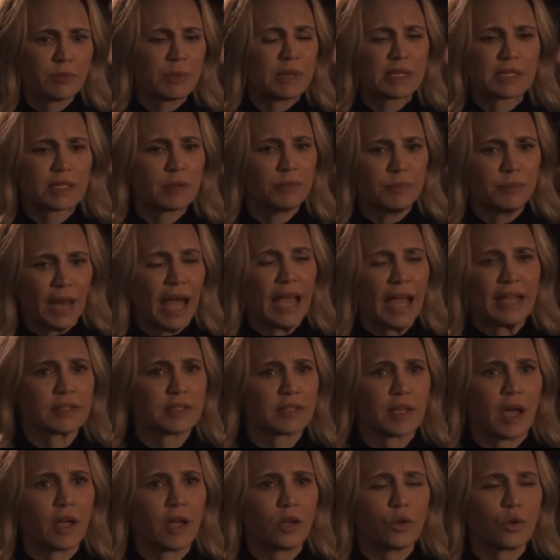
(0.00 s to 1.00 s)
to be some
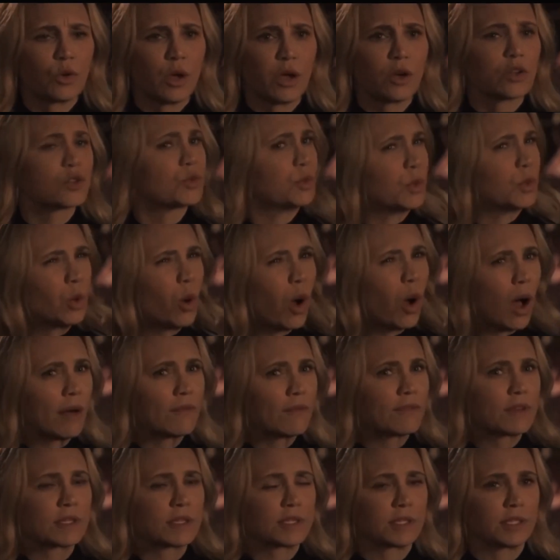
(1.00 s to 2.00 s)
nice guy who cares when you
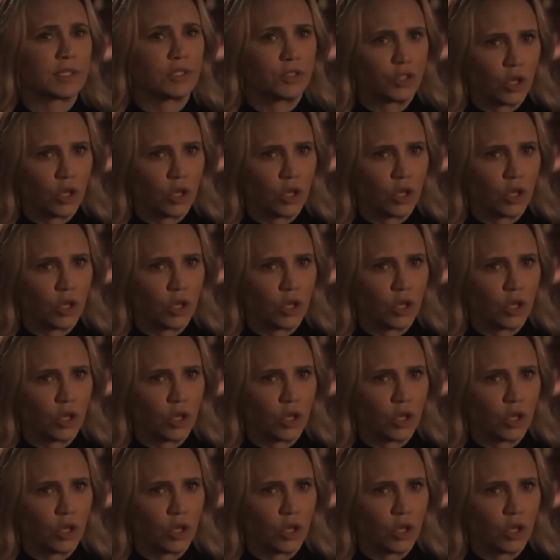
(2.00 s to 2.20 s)
obviously